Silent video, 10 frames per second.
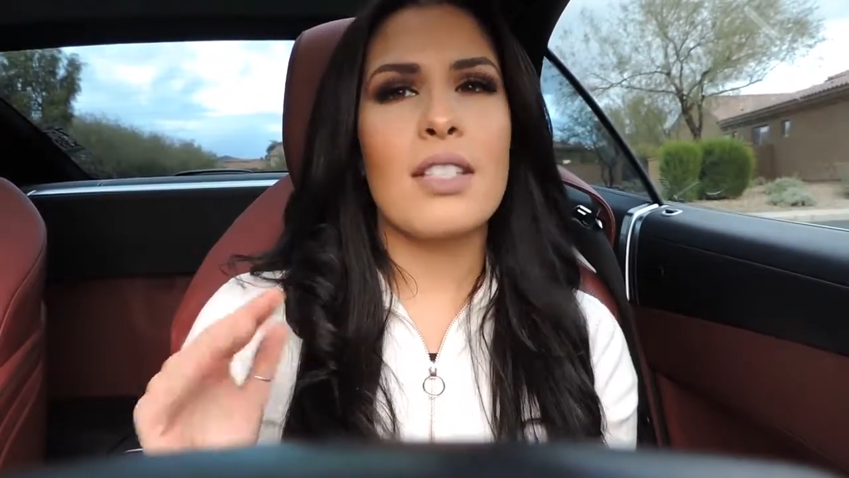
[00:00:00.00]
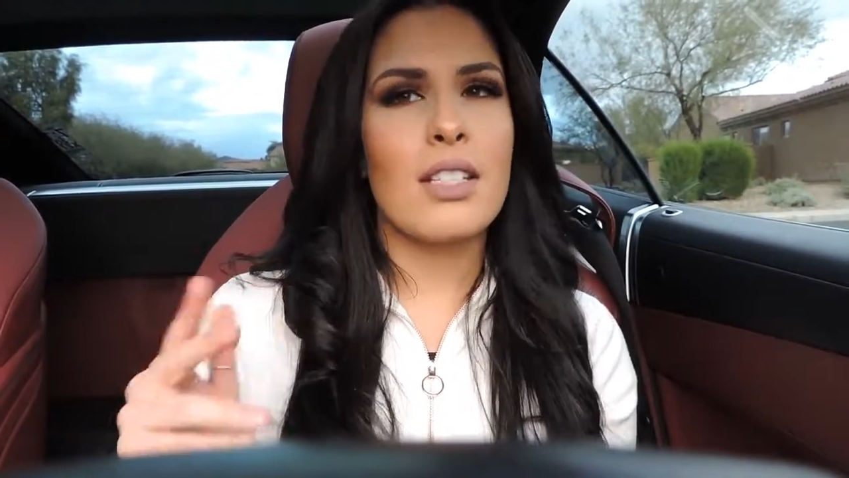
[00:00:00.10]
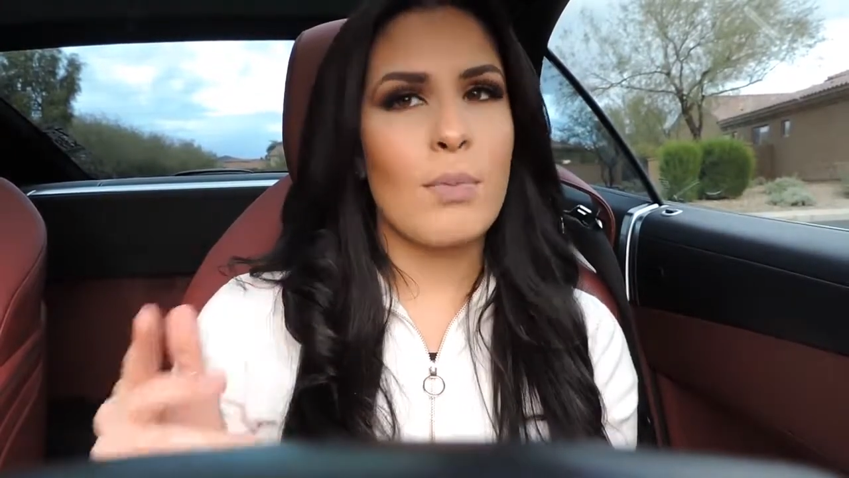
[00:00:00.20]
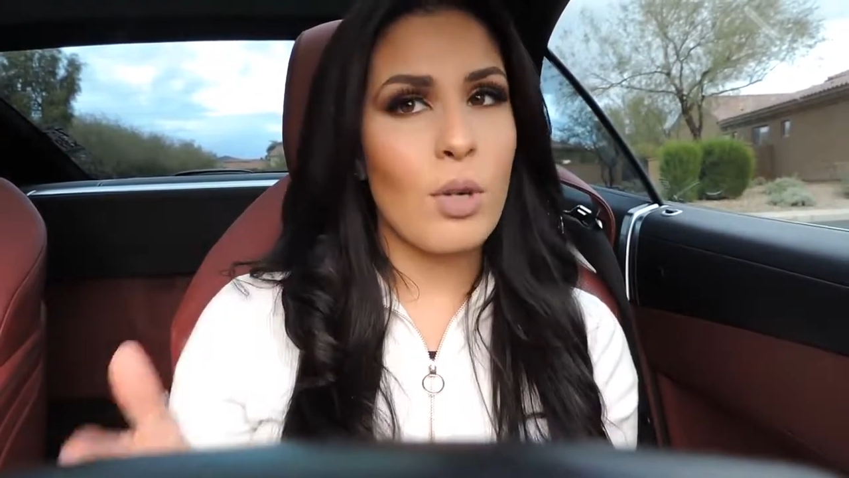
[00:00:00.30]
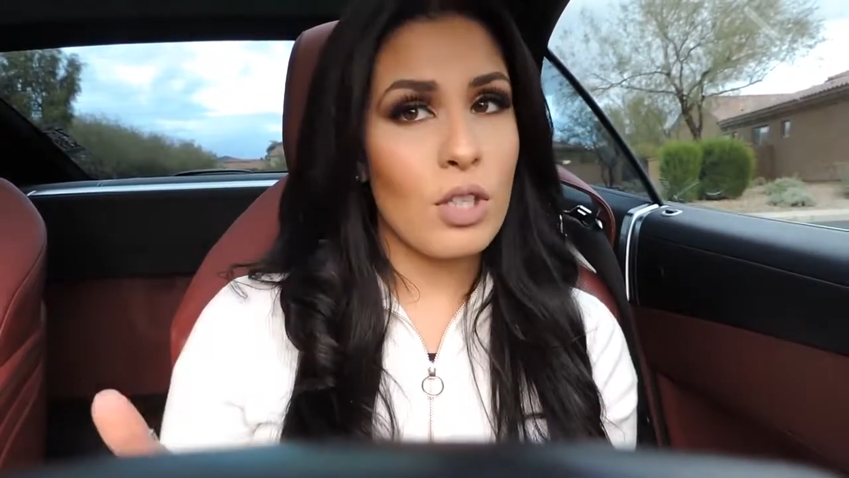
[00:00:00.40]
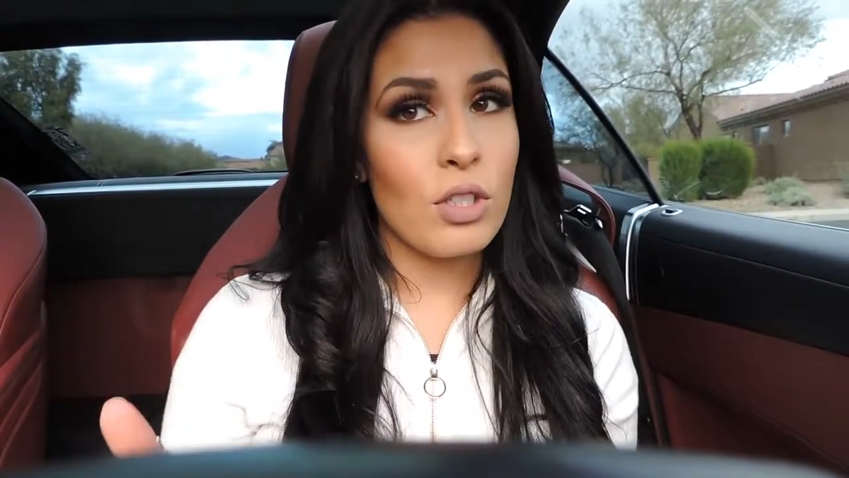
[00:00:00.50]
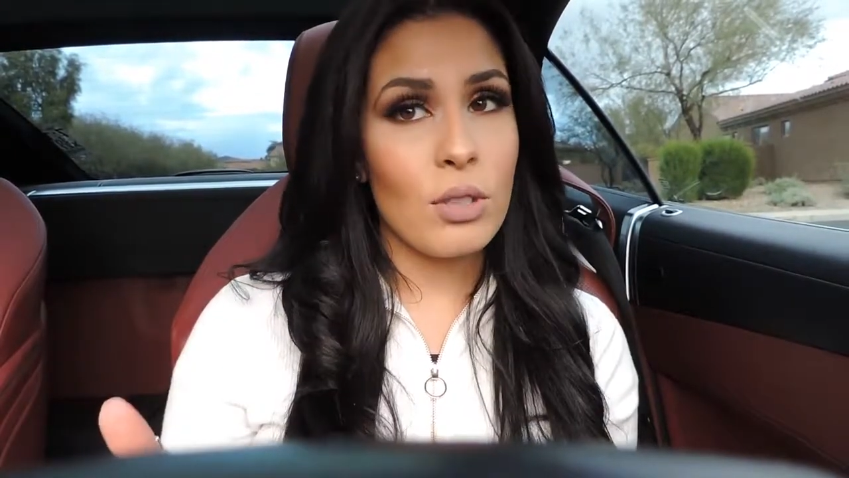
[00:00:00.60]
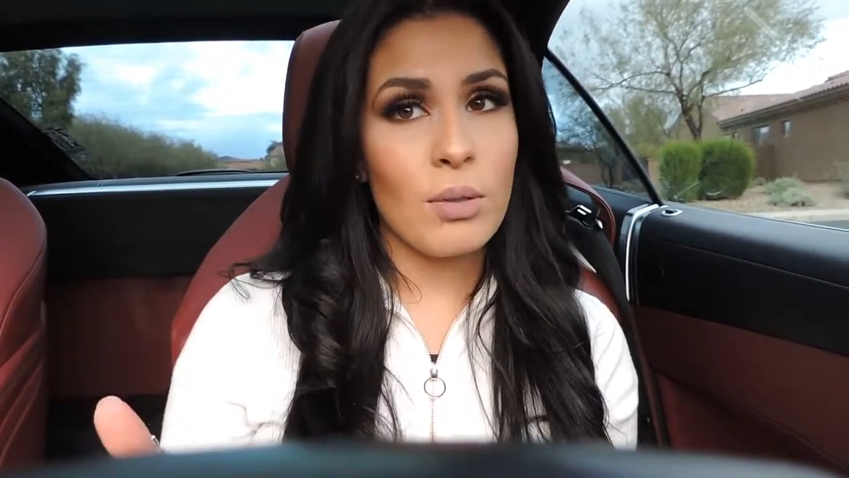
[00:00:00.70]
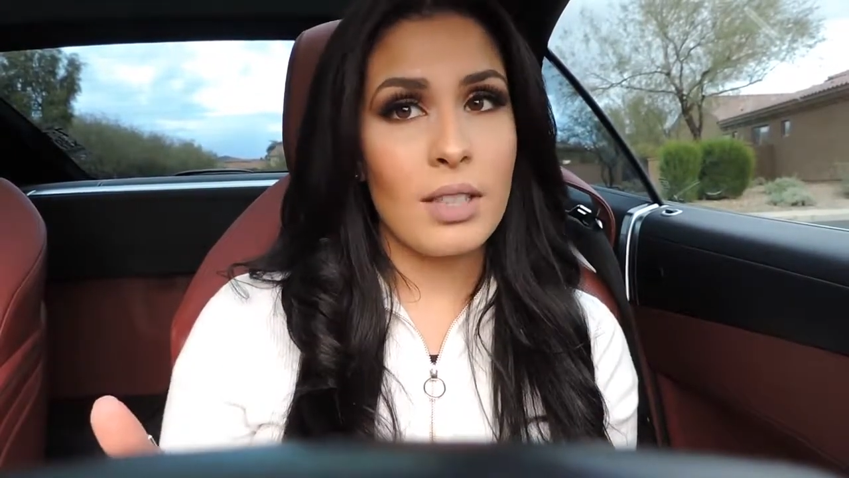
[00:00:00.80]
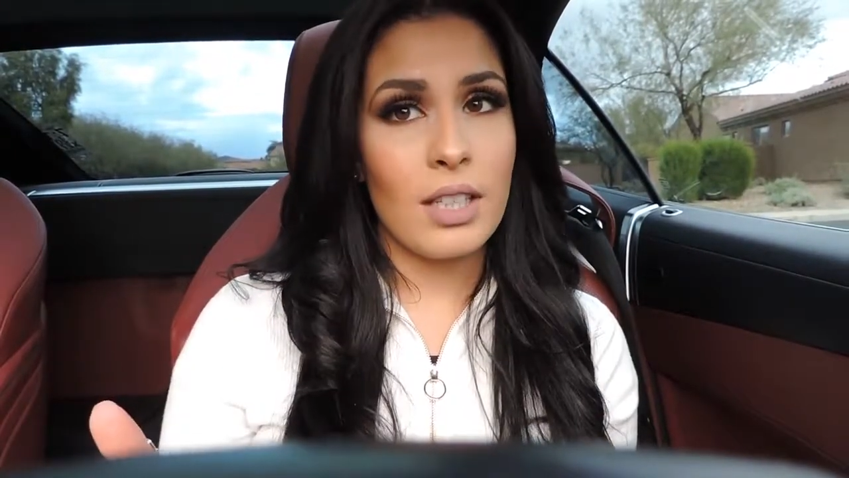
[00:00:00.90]
a
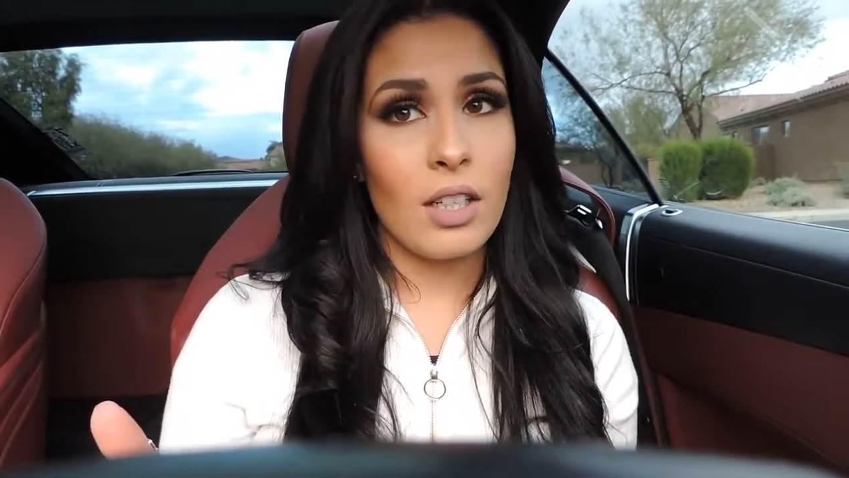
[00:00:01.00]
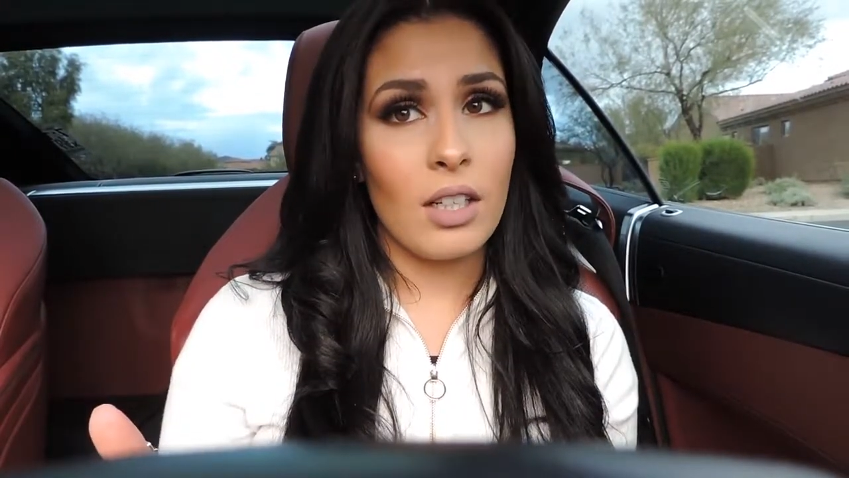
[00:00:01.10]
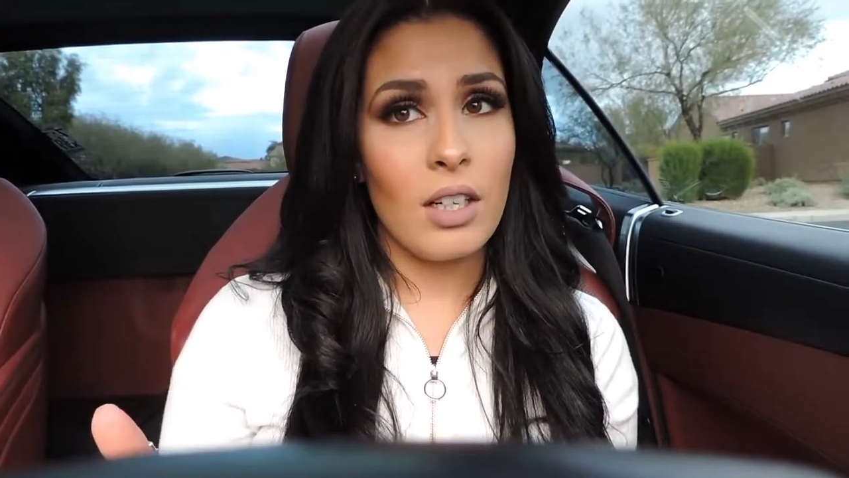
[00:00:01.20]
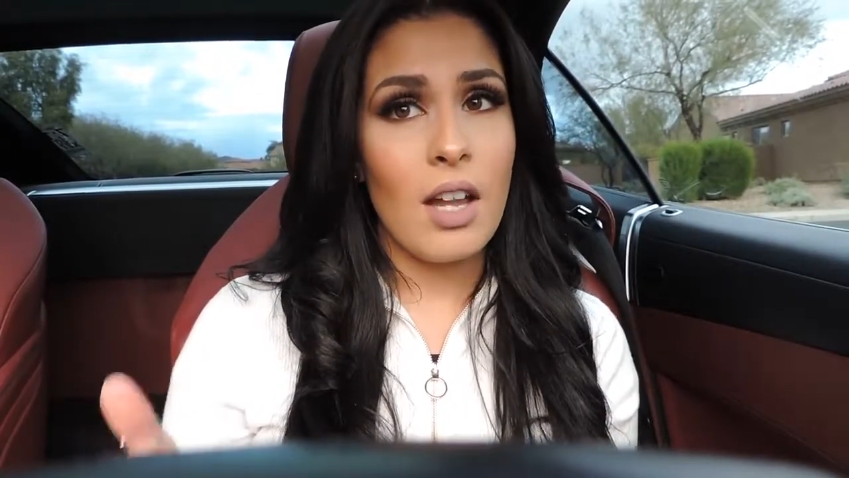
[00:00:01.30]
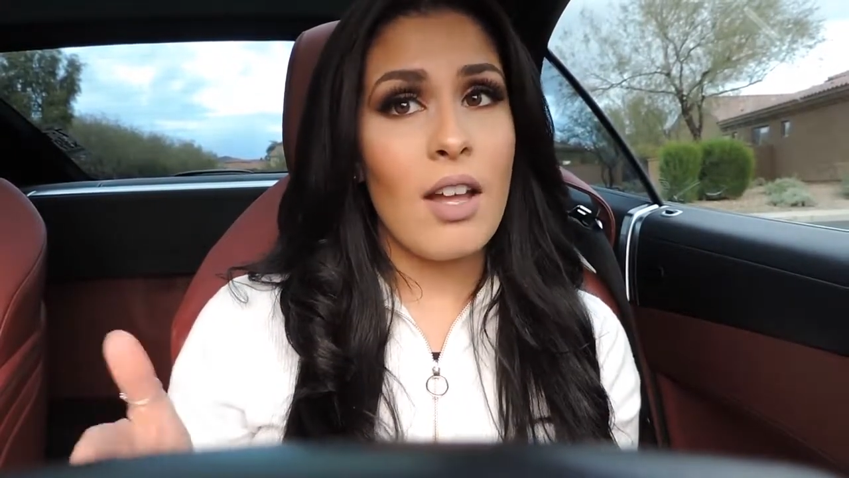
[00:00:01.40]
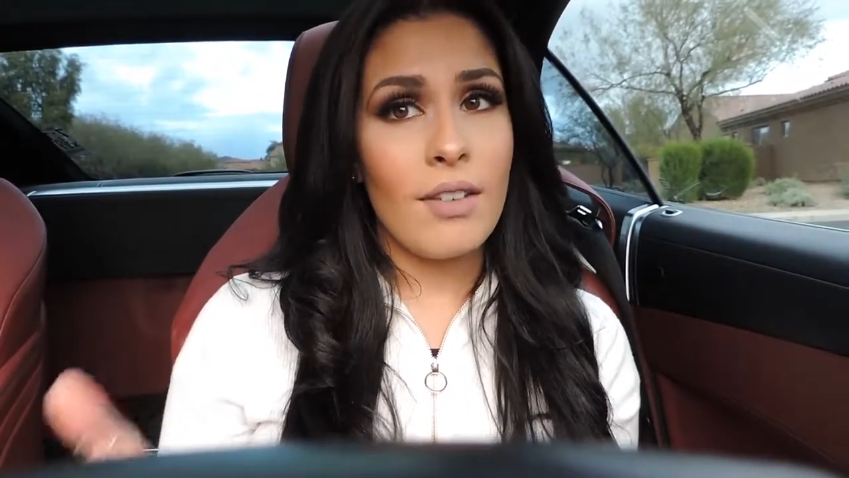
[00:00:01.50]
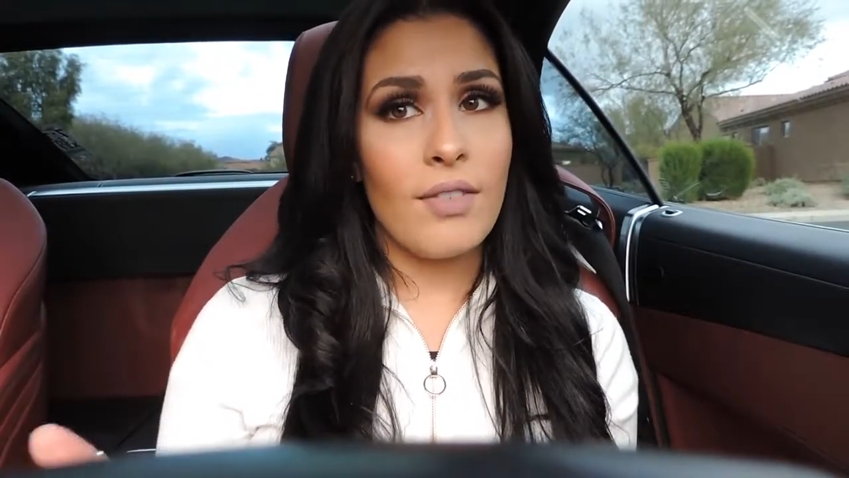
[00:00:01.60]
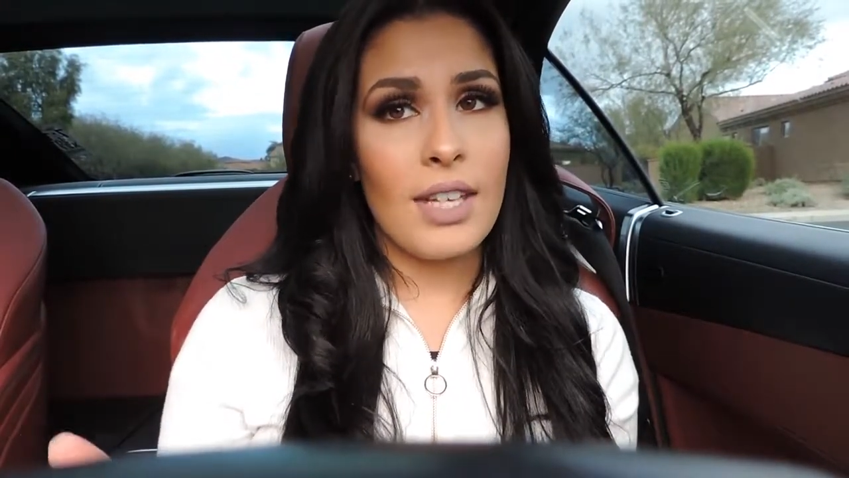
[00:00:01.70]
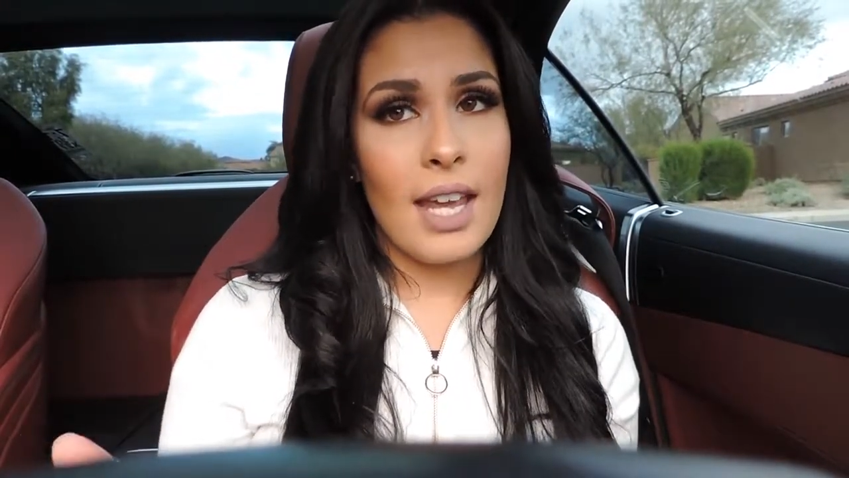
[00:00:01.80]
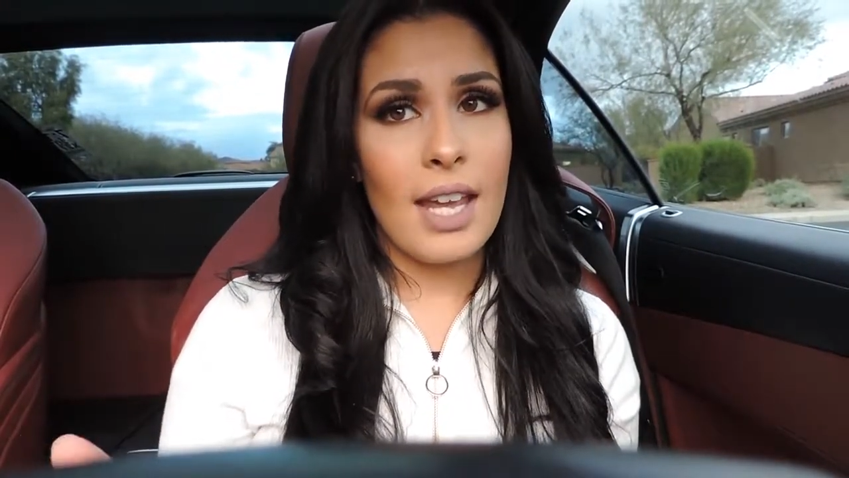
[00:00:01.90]
6.2 liter
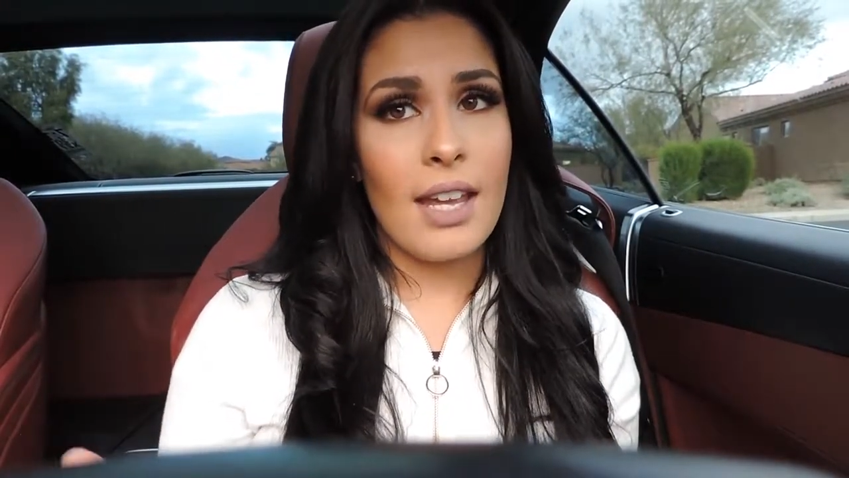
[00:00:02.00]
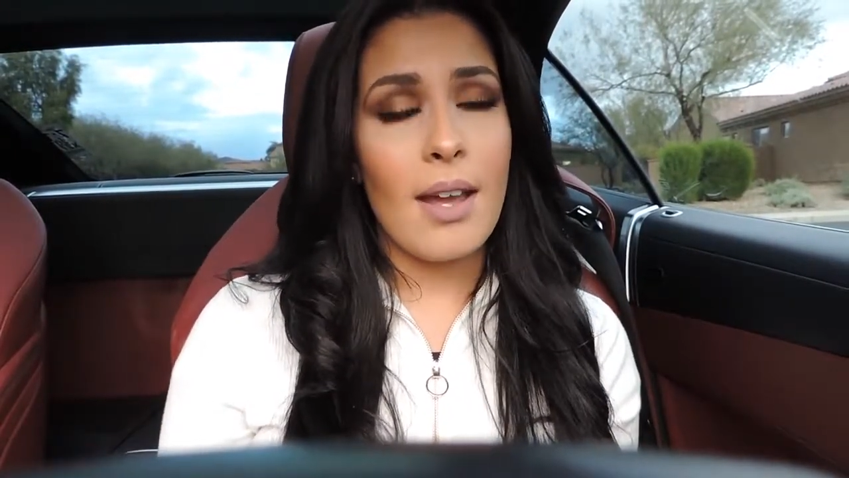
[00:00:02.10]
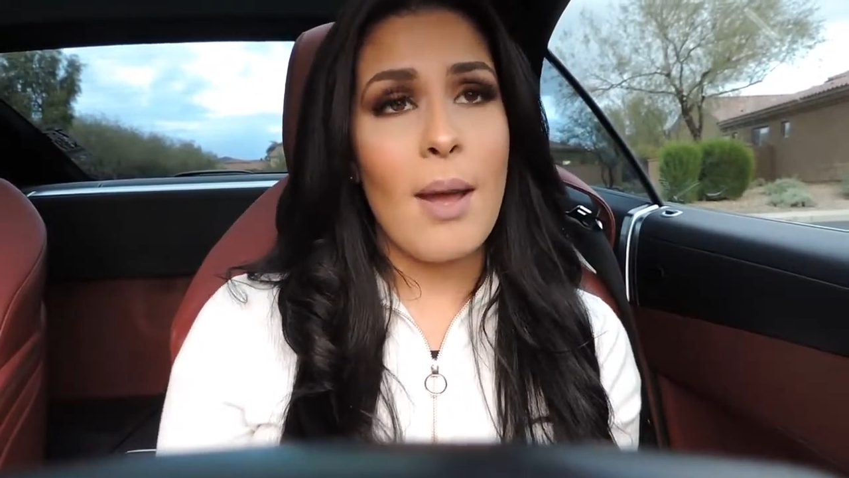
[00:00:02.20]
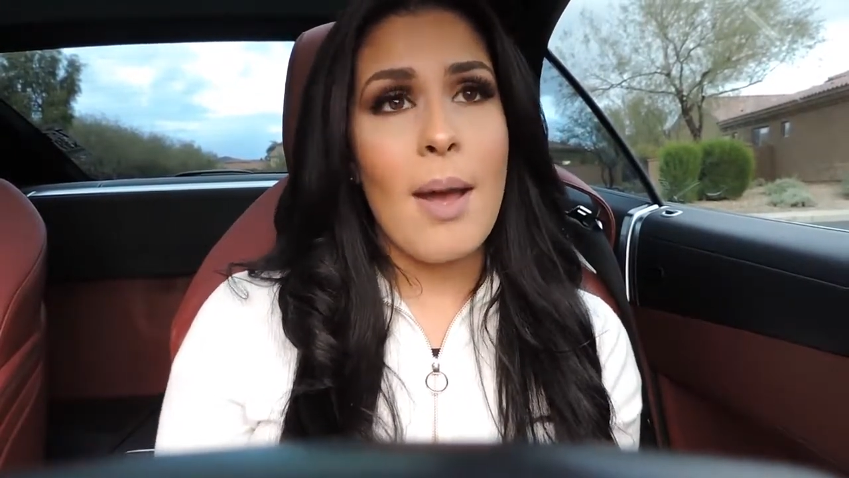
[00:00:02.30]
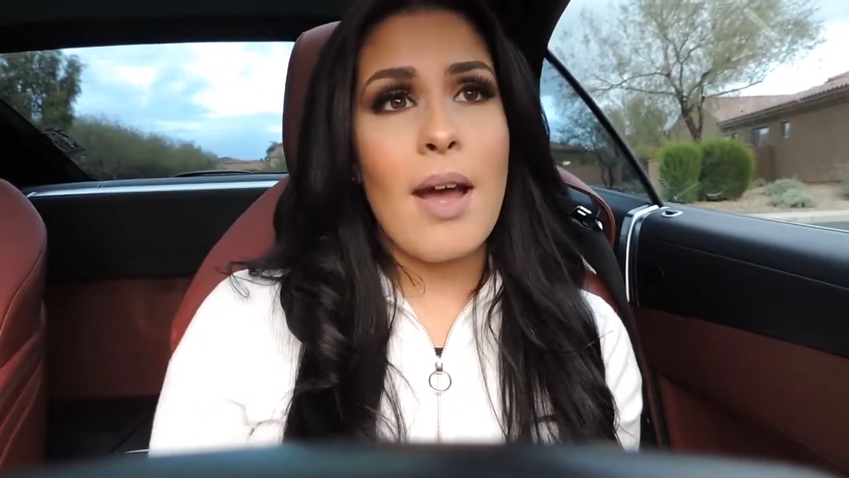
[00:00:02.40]
V8.